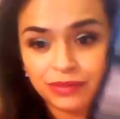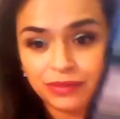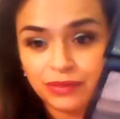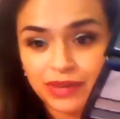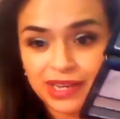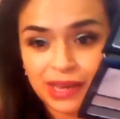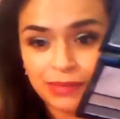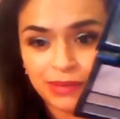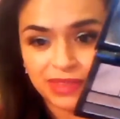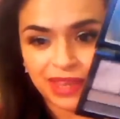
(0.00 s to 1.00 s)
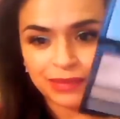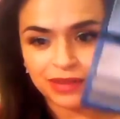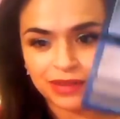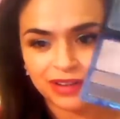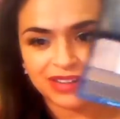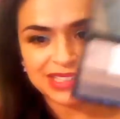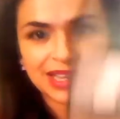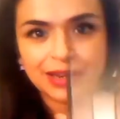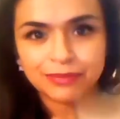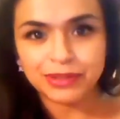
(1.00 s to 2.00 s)
quite happy with that progress,
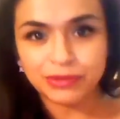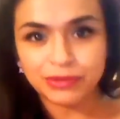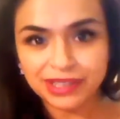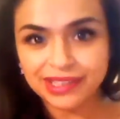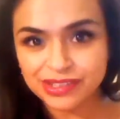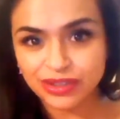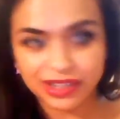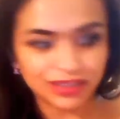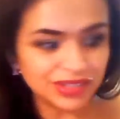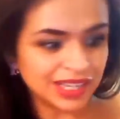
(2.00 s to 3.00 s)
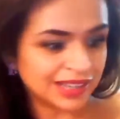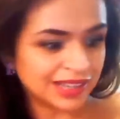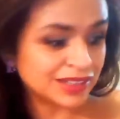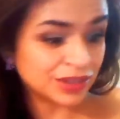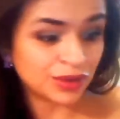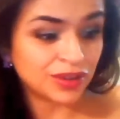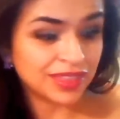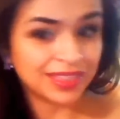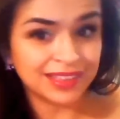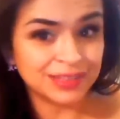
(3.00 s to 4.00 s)
and I've been really enjoying using it, so
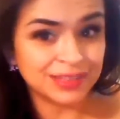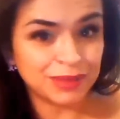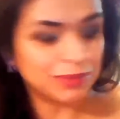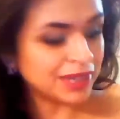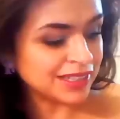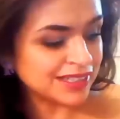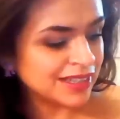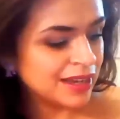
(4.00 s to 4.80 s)
that's a big plus.